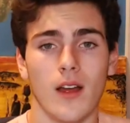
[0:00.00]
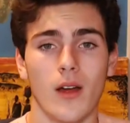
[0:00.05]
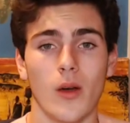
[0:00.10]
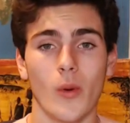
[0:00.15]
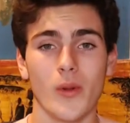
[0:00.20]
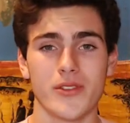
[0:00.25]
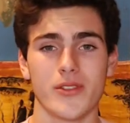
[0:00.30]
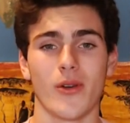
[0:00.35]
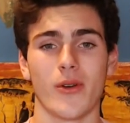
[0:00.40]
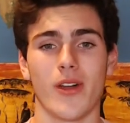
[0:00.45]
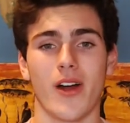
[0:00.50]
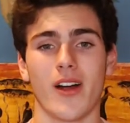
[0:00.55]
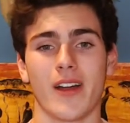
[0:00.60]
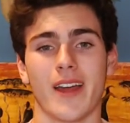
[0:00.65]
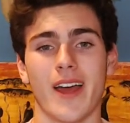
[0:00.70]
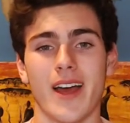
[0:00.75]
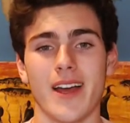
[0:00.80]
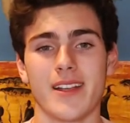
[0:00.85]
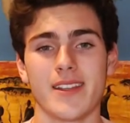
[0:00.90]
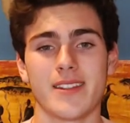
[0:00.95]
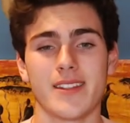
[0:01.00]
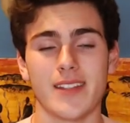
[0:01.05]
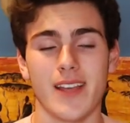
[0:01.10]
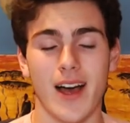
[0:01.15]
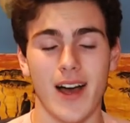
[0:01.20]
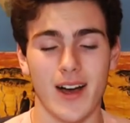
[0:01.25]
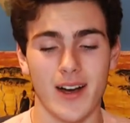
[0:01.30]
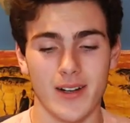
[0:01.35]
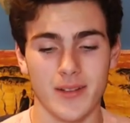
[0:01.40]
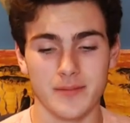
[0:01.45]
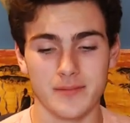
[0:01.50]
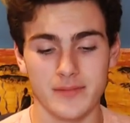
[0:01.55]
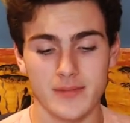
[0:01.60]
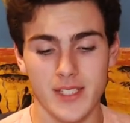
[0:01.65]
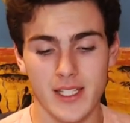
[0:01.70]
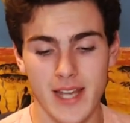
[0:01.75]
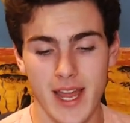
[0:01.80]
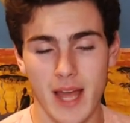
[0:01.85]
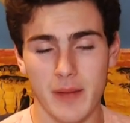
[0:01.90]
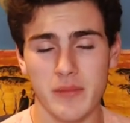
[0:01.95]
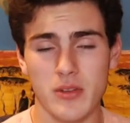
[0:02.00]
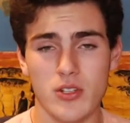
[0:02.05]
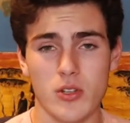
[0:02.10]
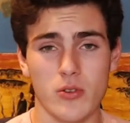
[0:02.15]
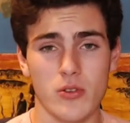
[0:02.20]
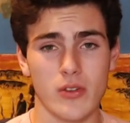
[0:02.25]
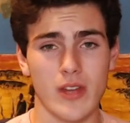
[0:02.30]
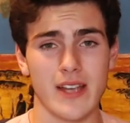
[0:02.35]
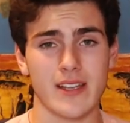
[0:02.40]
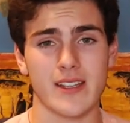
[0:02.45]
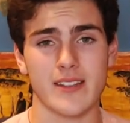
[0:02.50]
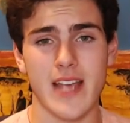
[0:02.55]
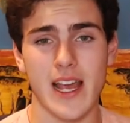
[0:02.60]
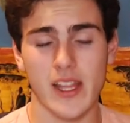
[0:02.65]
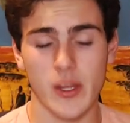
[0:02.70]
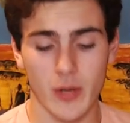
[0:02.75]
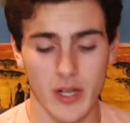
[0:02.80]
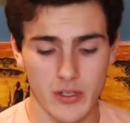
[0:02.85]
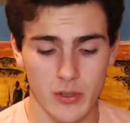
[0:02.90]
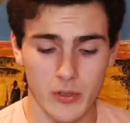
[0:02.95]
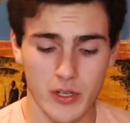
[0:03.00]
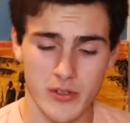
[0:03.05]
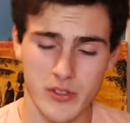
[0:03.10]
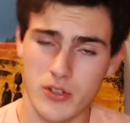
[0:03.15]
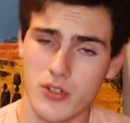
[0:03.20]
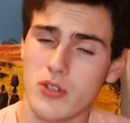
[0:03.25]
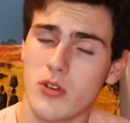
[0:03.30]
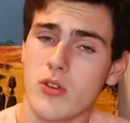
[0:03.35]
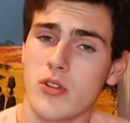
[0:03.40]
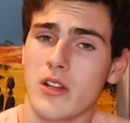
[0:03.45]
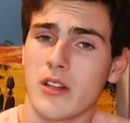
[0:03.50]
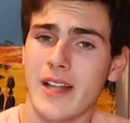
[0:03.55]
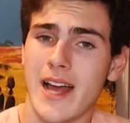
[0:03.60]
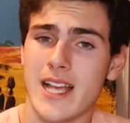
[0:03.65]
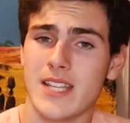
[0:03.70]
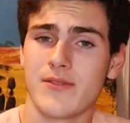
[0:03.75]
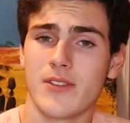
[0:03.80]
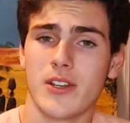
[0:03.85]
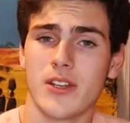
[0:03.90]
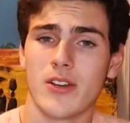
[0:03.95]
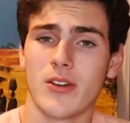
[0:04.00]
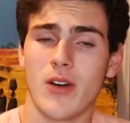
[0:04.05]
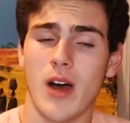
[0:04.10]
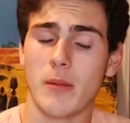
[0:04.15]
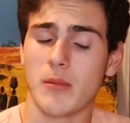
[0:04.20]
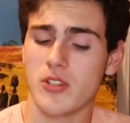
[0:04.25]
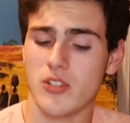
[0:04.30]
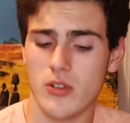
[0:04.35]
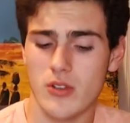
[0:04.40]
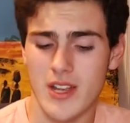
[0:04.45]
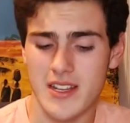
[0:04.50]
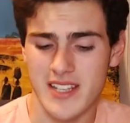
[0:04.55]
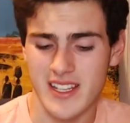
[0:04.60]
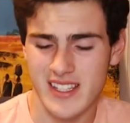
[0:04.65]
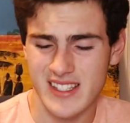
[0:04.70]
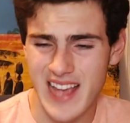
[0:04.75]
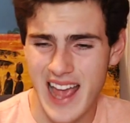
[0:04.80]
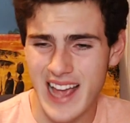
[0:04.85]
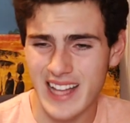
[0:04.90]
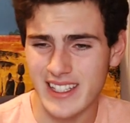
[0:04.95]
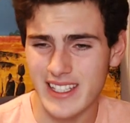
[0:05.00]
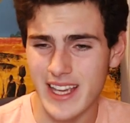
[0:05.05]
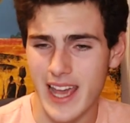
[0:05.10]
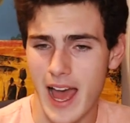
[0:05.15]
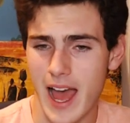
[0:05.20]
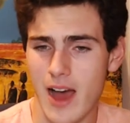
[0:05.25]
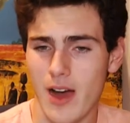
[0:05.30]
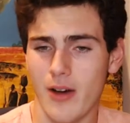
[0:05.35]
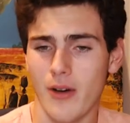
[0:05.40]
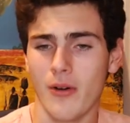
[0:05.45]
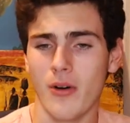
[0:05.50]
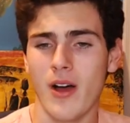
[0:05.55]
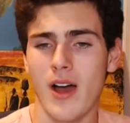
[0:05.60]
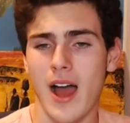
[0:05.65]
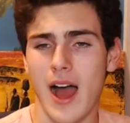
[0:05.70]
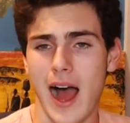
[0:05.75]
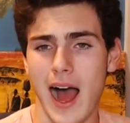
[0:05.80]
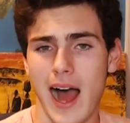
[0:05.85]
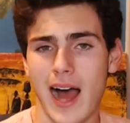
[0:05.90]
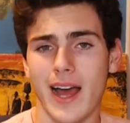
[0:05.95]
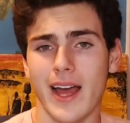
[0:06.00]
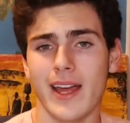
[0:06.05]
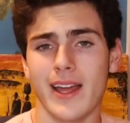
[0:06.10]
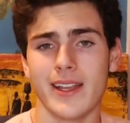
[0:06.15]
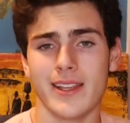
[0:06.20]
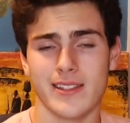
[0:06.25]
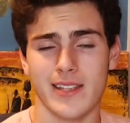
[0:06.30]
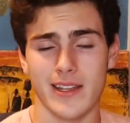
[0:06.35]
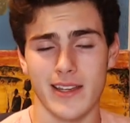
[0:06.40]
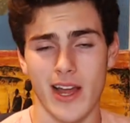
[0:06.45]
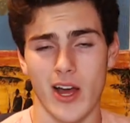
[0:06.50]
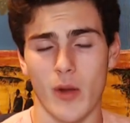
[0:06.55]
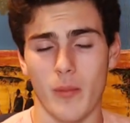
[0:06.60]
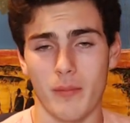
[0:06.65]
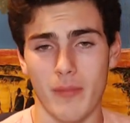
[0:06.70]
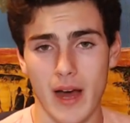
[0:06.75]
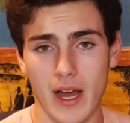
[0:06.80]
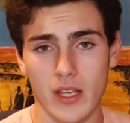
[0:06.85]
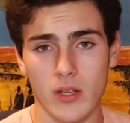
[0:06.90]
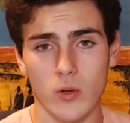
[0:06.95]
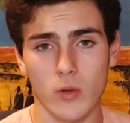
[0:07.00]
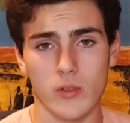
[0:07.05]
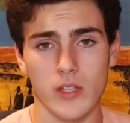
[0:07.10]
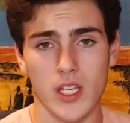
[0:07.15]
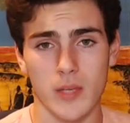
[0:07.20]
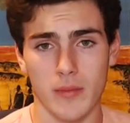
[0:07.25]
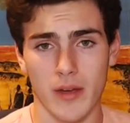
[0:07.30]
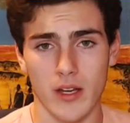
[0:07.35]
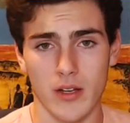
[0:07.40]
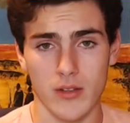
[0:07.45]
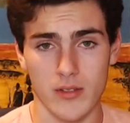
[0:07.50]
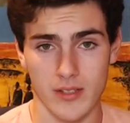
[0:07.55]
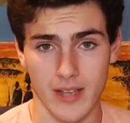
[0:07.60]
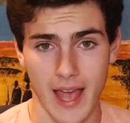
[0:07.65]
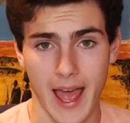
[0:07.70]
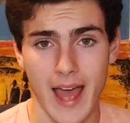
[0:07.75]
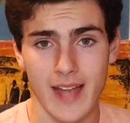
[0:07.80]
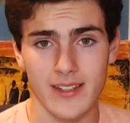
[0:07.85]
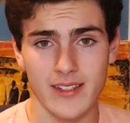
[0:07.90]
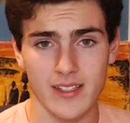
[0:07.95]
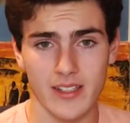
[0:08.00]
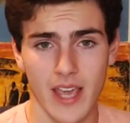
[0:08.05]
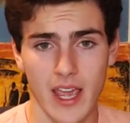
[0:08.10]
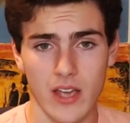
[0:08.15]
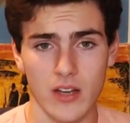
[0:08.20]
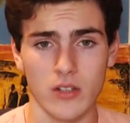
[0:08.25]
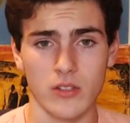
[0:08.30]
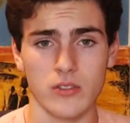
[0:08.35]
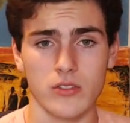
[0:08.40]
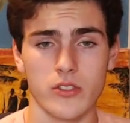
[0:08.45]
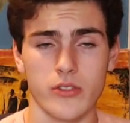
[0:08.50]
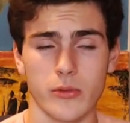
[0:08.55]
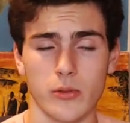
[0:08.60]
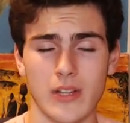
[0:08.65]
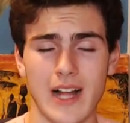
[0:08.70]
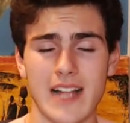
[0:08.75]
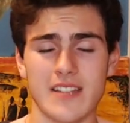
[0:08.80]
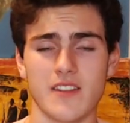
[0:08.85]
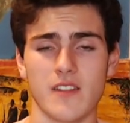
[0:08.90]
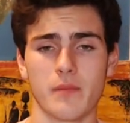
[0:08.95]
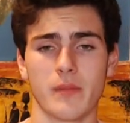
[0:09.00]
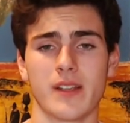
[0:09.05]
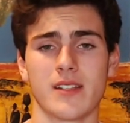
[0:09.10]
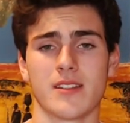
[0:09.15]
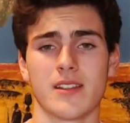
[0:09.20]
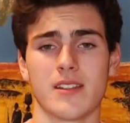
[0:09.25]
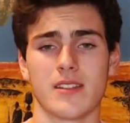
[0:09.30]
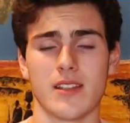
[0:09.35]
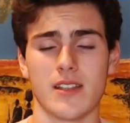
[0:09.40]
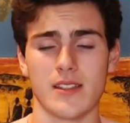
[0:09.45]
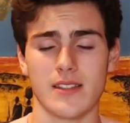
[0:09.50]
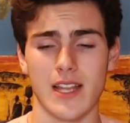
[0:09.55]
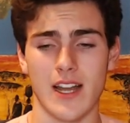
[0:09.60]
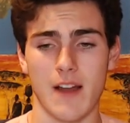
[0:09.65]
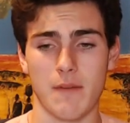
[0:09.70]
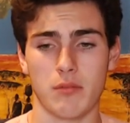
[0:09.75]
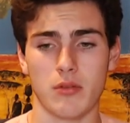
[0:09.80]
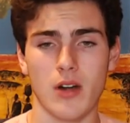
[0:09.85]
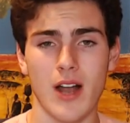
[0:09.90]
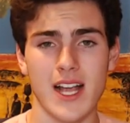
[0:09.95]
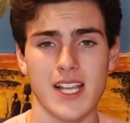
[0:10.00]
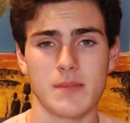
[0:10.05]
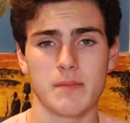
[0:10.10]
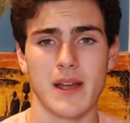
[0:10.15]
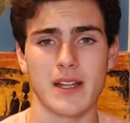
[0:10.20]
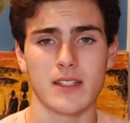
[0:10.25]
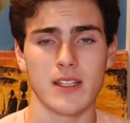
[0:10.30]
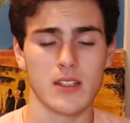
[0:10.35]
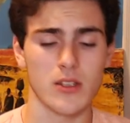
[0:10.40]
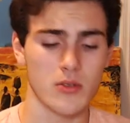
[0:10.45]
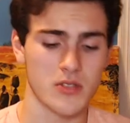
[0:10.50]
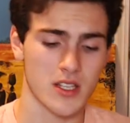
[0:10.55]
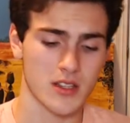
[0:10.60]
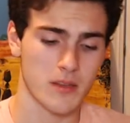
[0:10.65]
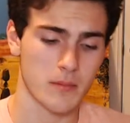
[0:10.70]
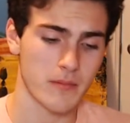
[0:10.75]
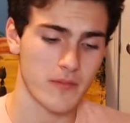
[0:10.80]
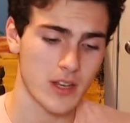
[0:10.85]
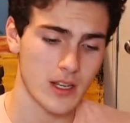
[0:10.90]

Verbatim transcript: What's going on, guys? Today I'm going to be showing you guys exactly what I told you I was going to show you in the last video. I'm going to show you guys exactly how I send out my cold emails at scale to lots of businesses that I prospected using the